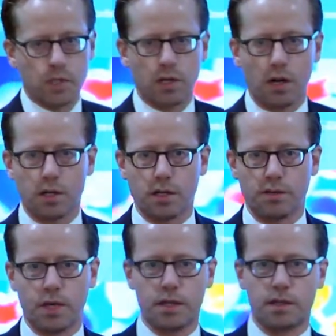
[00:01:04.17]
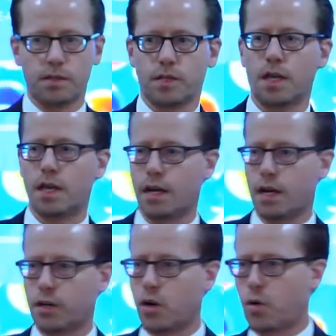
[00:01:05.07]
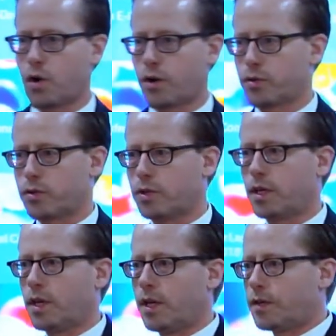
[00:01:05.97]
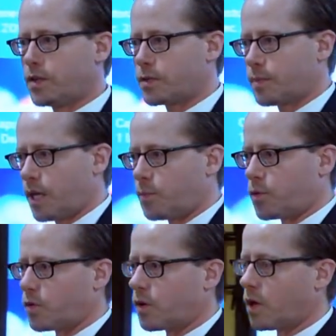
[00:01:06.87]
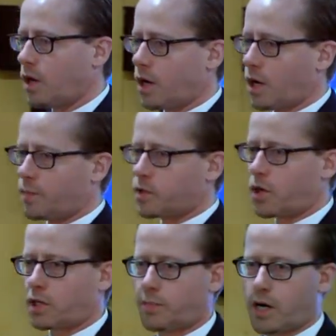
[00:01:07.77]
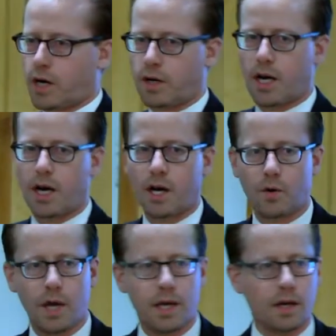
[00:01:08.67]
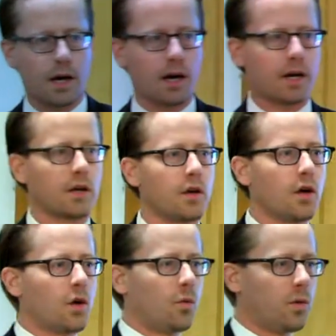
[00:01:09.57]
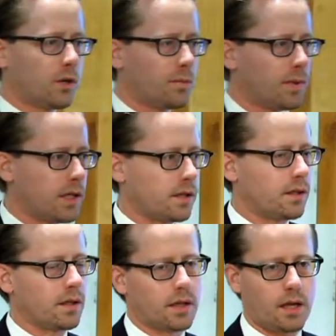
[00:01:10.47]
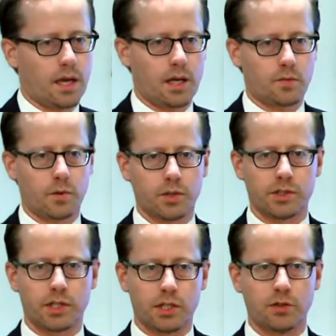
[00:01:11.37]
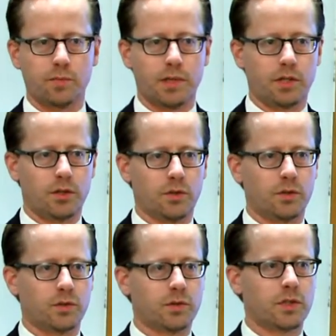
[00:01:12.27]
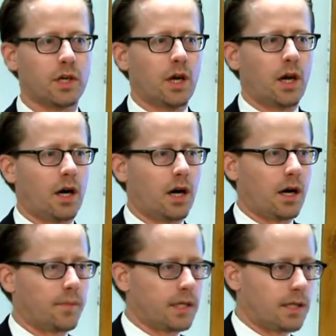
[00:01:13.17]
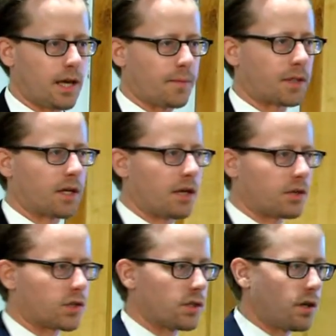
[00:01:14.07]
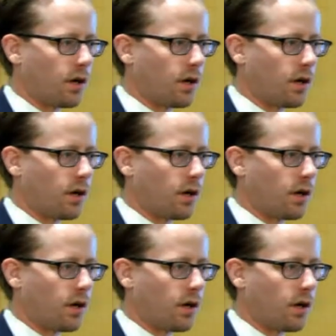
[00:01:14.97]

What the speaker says: a colleague of his, and I co-authored this paper talking about how AI will be and will continue to be used in the application